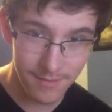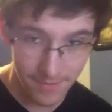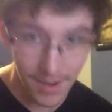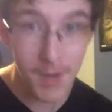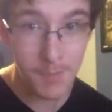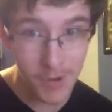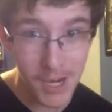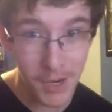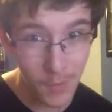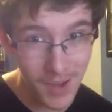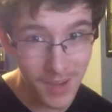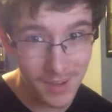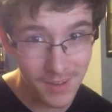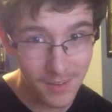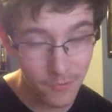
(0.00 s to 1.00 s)
That's pretty
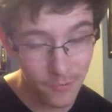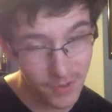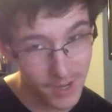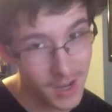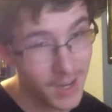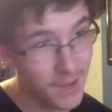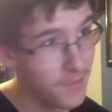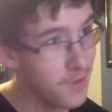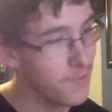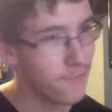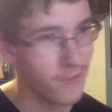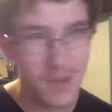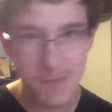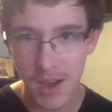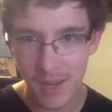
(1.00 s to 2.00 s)
sweet. They're giving you
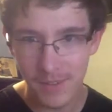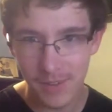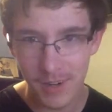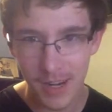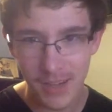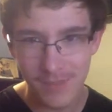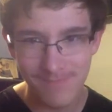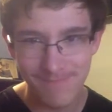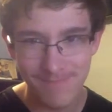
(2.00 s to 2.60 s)
free money for that.